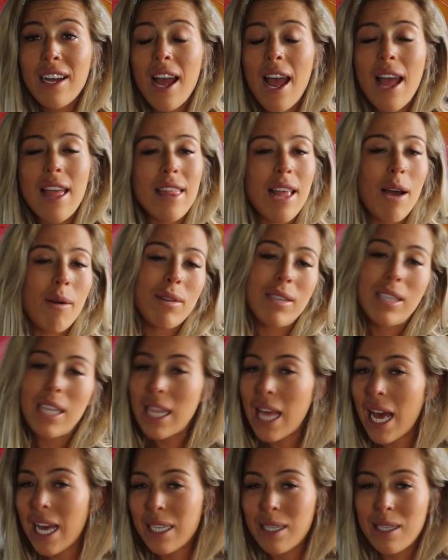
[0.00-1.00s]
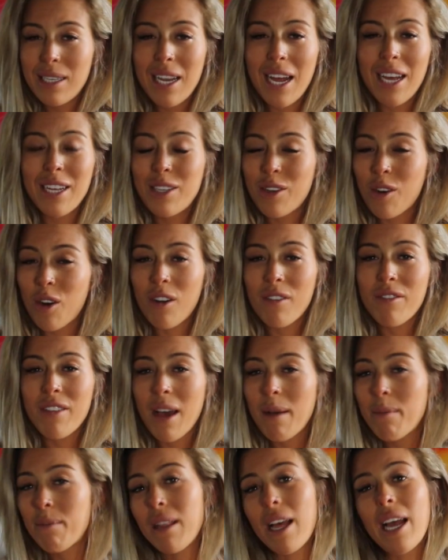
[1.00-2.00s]
and that was the last I saw of
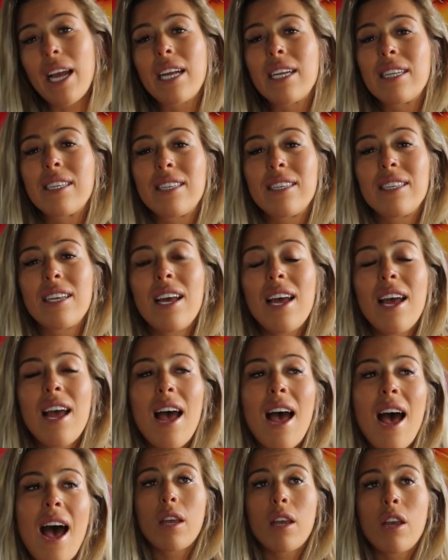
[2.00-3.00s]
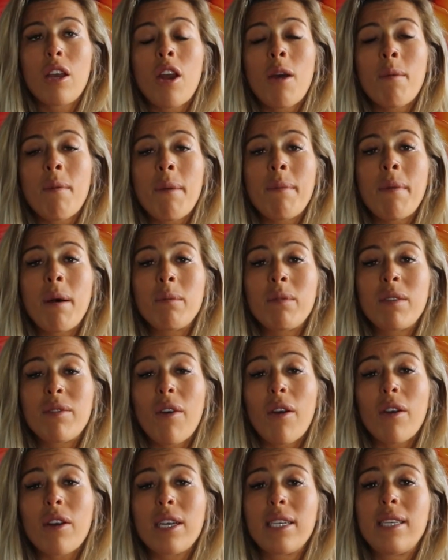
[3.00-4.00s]
that place. My mum's
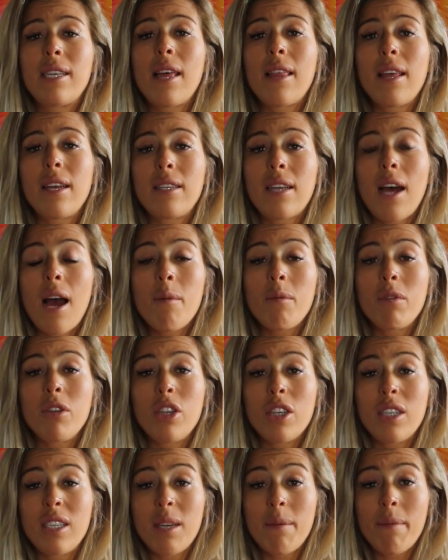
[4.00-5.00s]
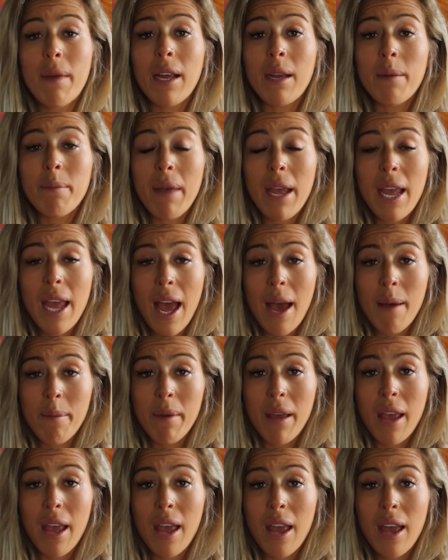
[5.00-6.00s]
focus at that time was just to make me
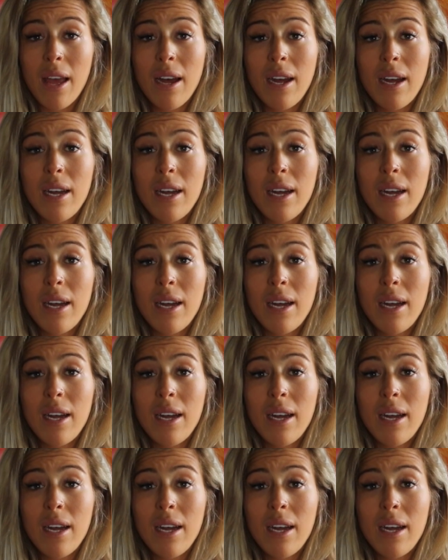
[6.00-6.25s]
happy,